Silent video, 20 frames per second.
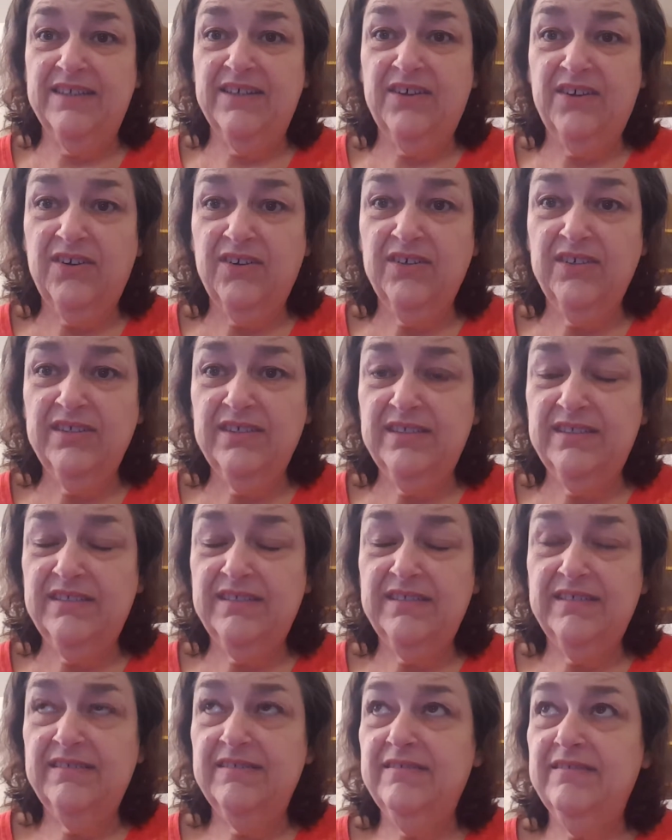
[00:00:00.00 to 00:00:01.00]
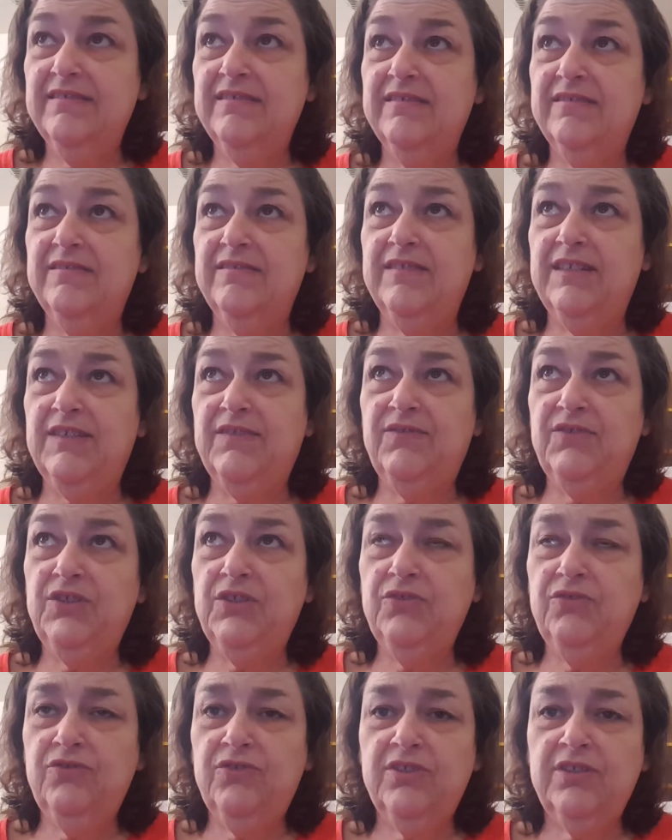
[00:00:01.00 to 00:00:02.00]
the heart
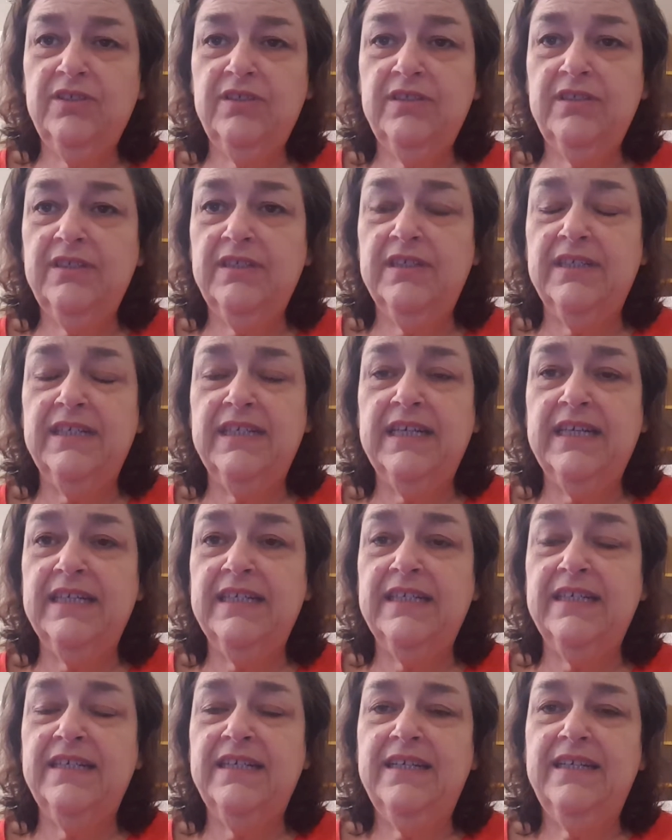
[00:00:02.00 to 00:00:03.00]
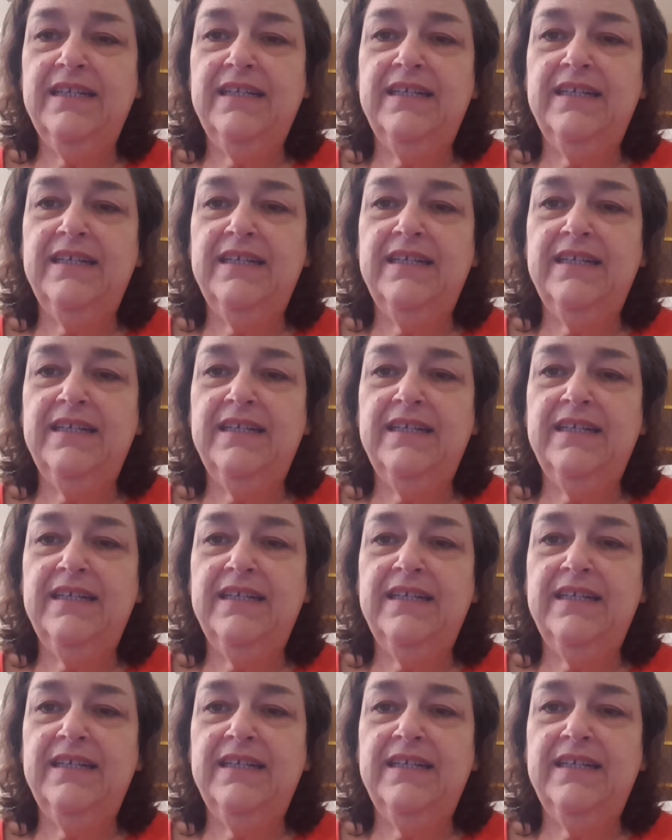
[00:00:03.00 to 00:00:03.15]
effusion, and then